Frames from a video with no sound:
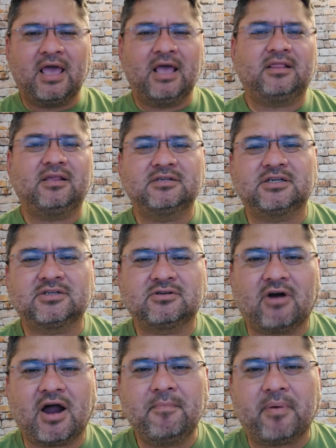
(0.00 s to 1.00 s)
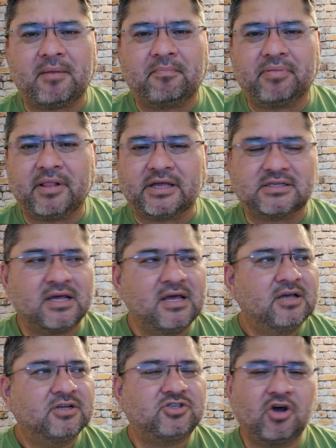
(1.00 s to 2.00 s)
hit the subscribe button, please.
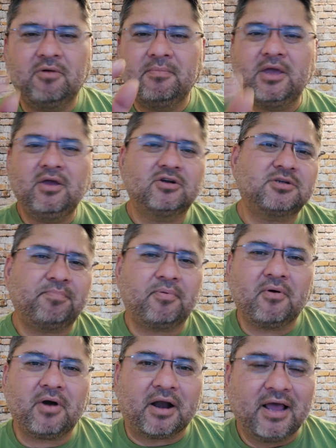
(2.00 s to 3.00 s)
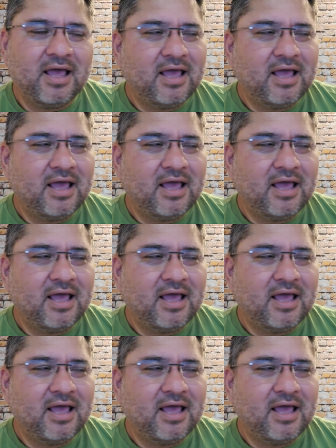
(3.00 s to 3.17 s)
Show me your support.